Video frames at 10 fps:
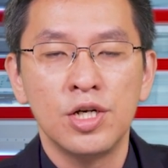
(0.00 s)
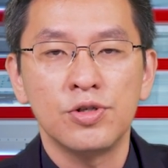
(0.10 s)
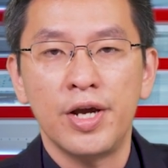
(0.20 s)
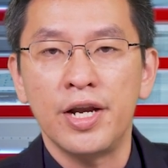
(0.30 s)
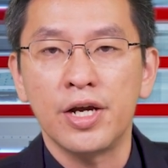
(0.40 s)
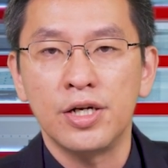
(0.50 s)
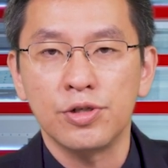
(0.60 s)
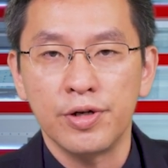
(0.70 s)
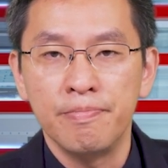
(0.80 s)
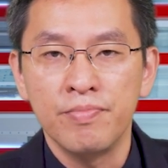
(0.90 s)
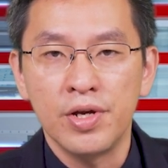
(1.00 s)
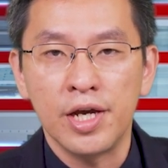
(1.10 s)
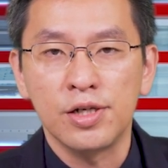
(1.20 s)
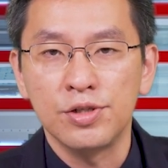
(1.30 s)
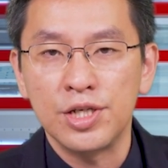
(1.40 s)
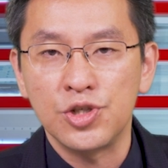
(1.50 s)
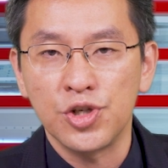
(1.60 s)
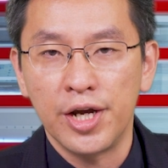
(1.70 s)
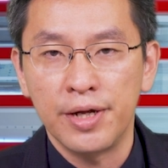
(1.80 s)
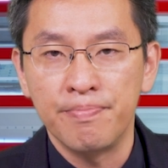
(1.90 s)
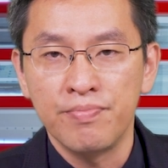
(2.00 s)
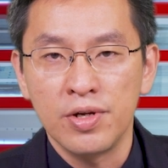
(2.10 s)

to any country, including China,